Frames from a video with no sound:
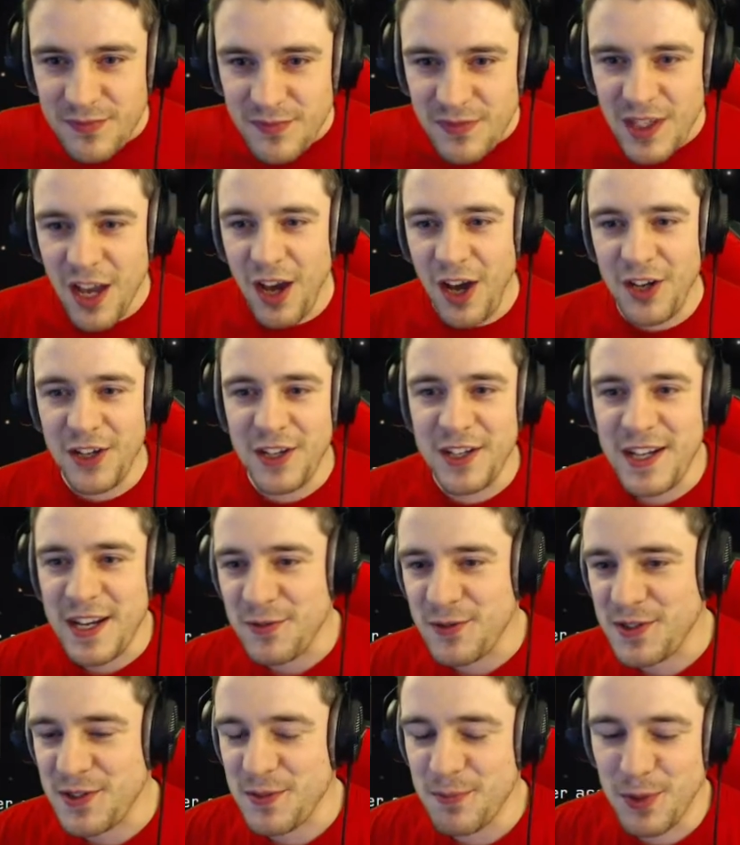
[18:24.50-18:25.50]

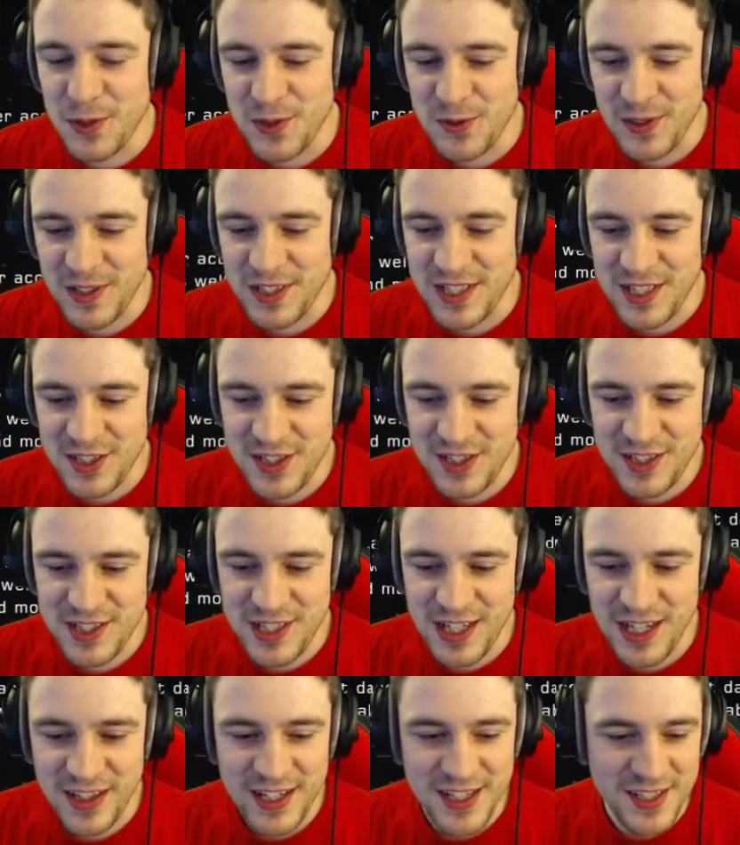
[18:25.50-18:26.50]
unannounced module additions.
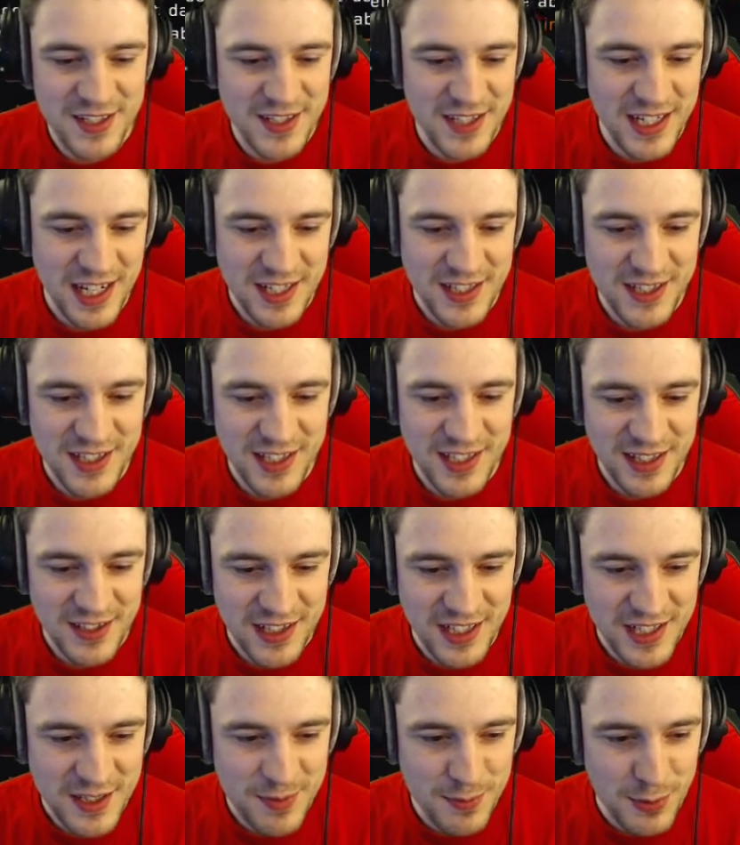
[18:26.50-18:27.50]
Yeah, that is the next thing. So
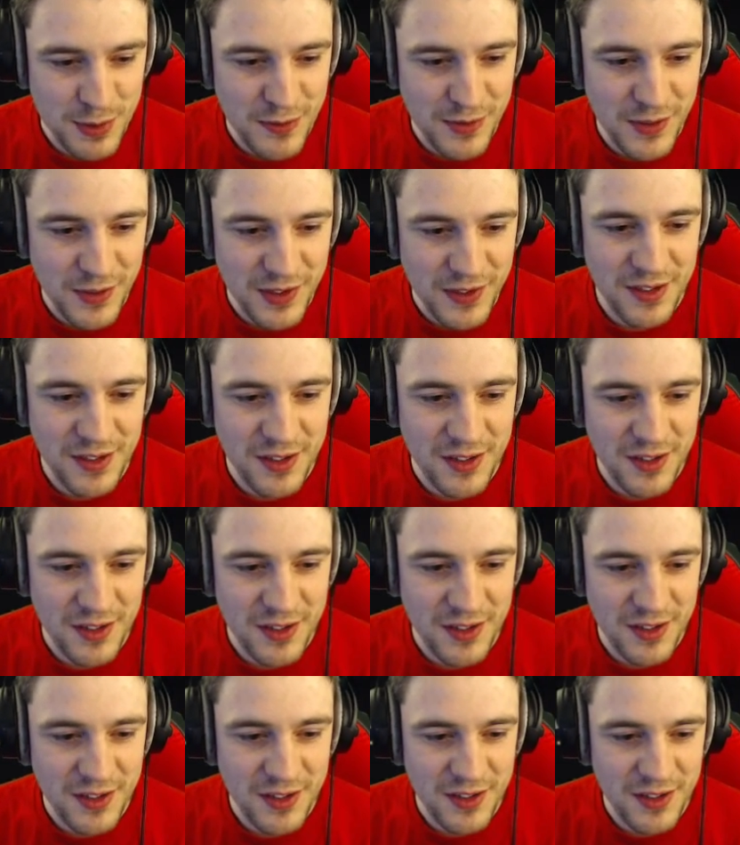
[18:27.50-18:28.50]
let's move on down to
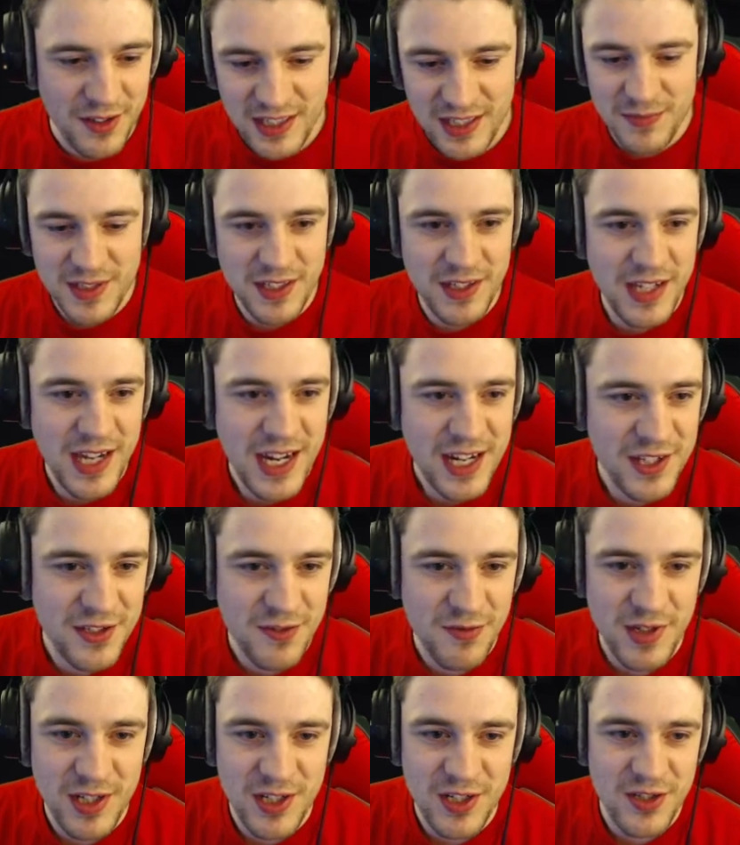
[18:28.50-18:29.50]
the next
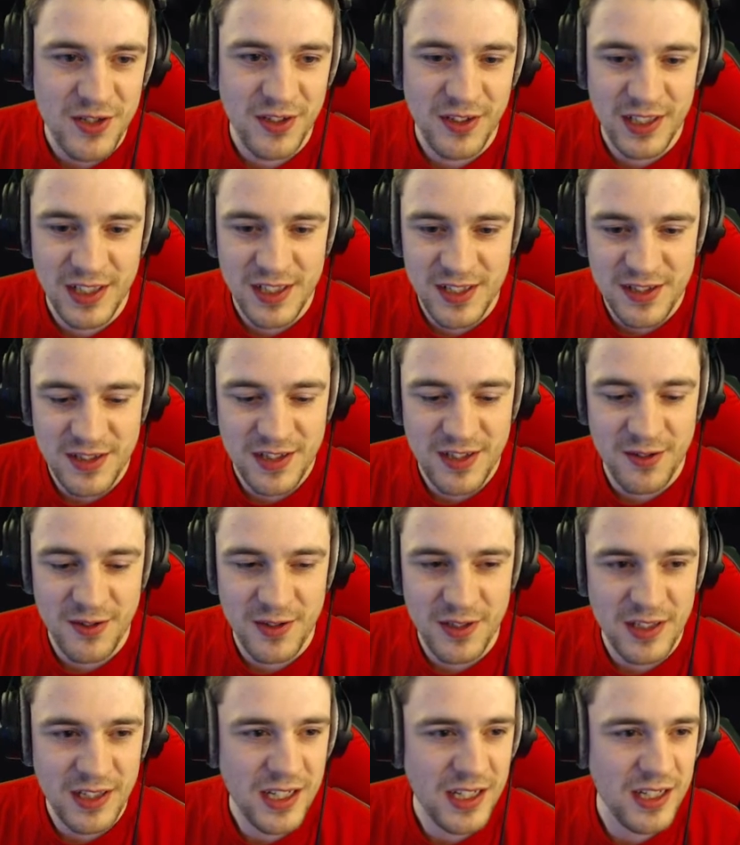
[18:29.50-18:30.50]
screenshot. Let's go
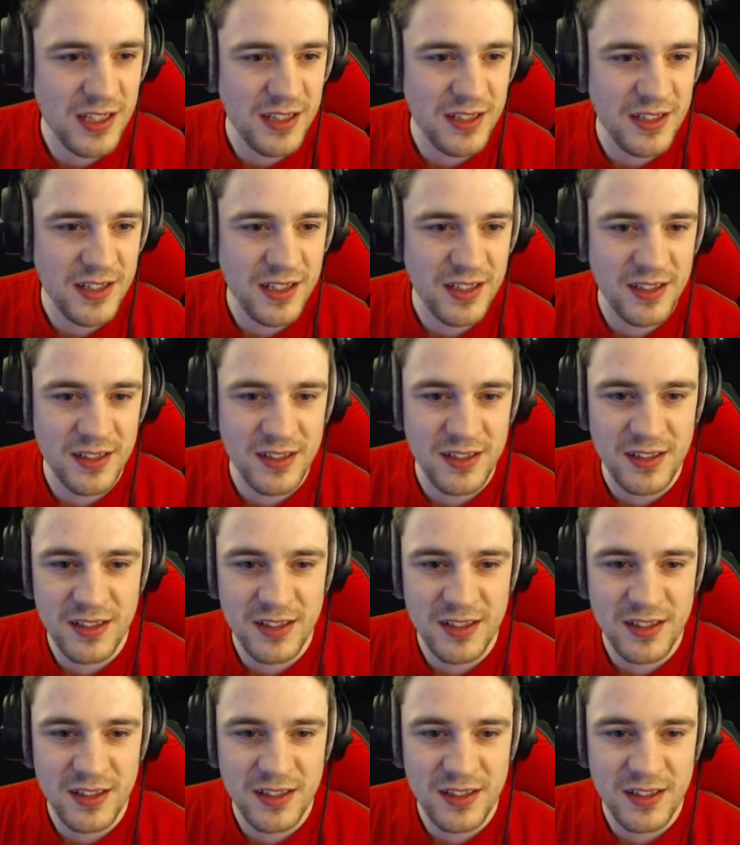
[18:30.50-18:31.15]
ahead and